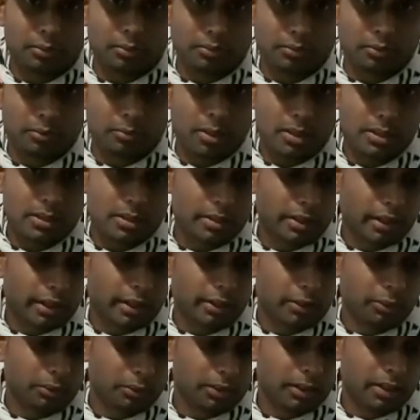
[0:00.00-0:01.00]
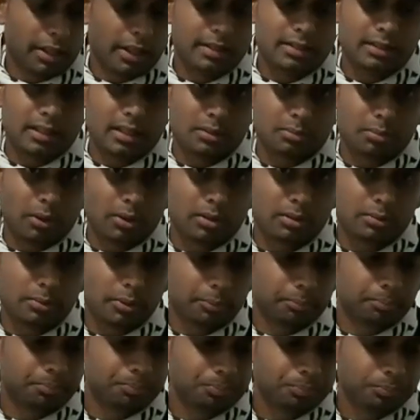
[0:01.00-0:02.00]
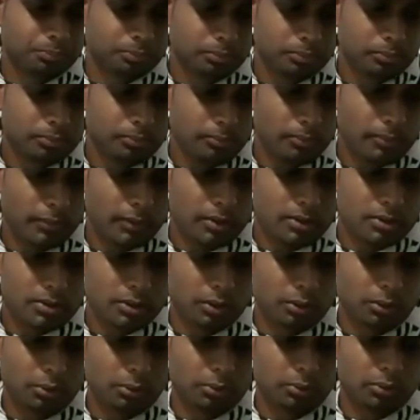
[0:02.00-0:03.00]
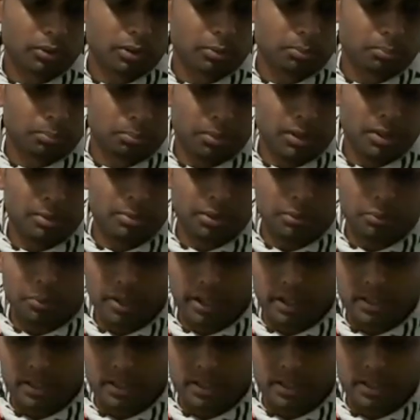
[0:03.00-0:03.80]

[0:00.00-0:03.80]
for for muscle cracking and hooked a nice size bronze bream so the beam that